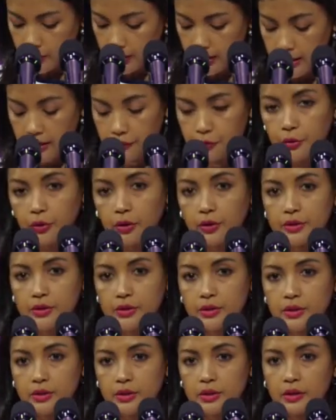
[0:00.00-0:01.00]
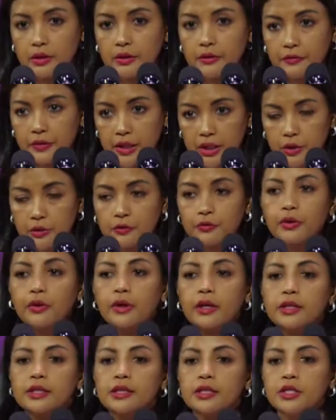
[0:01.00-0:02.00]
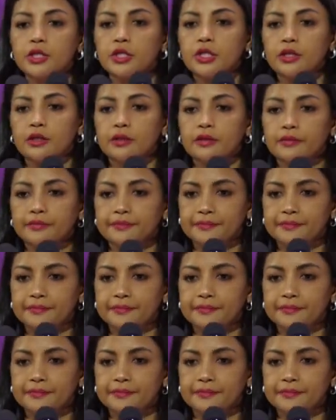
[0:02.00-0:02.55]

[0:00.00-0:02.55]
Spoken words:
à la violence. Thank you for your attention.